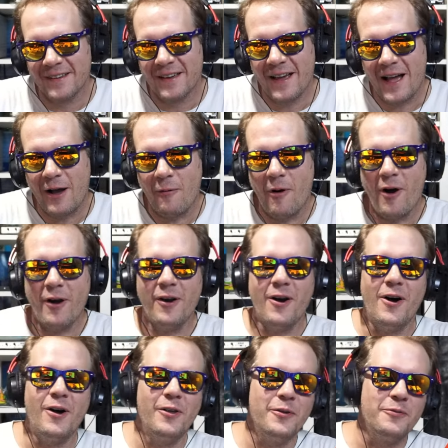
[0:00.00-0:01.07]
How are
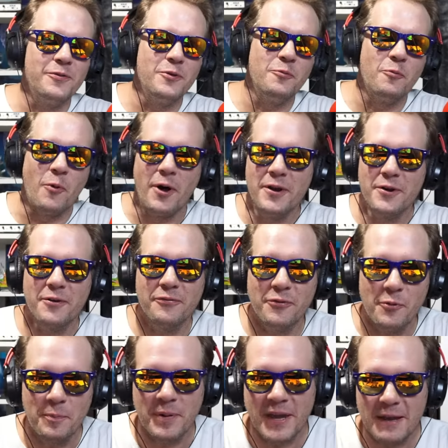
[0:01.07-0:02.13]
all of you wonderful
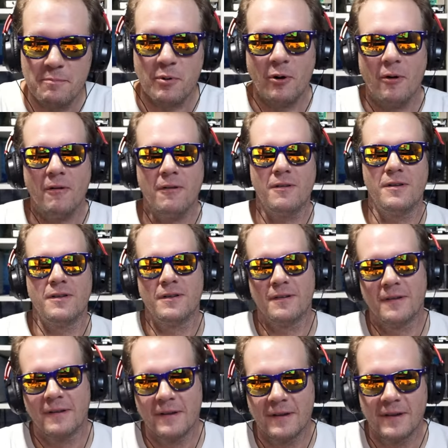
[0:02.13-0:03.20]
people
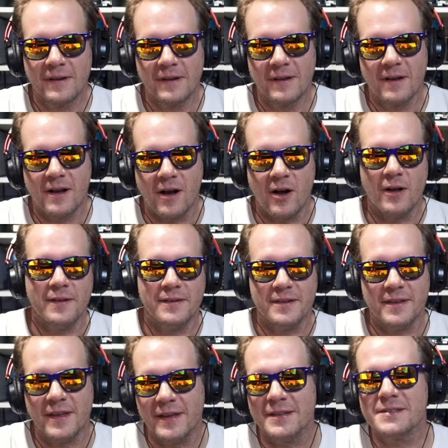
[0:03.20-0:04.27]
on
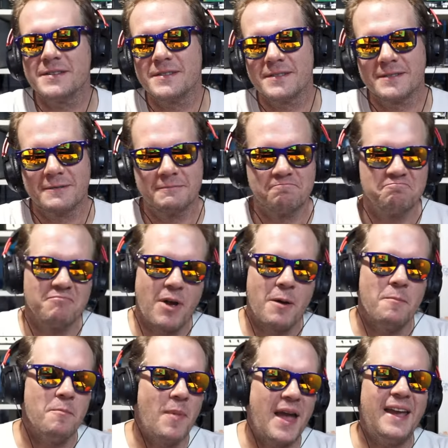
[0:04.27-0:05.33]
this
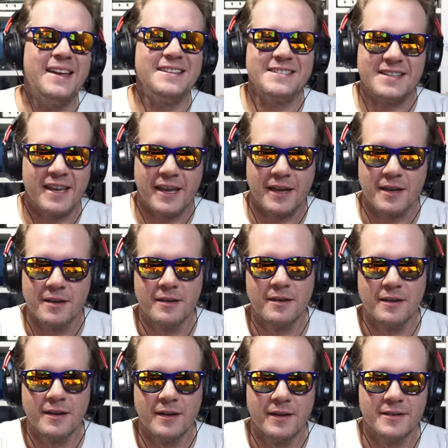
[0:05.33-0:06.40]
amazing
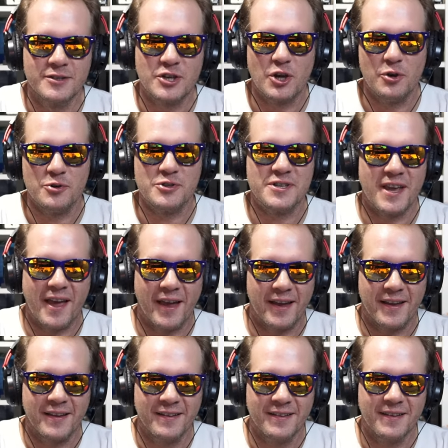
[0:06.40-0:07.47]

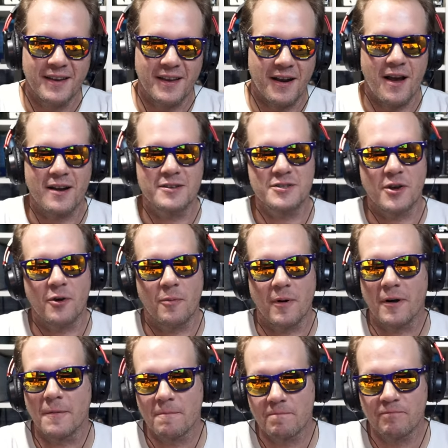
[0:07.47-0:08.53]
Tuesday in October?